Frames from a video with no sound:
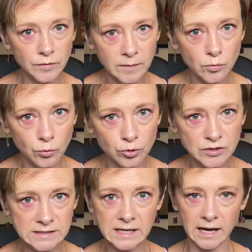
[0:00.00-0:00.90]
this order
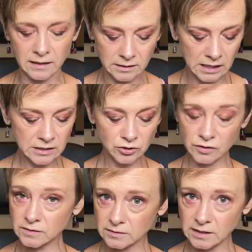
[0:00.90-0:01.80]
today, just
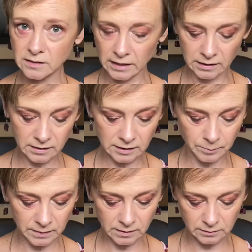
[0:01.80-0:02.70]
to kind of keep
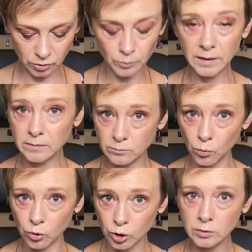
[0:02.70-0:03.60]
it a little bit
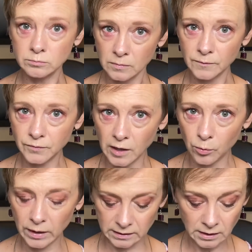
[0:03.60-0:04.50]
more
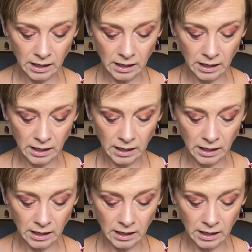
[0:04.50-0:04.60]
flowing.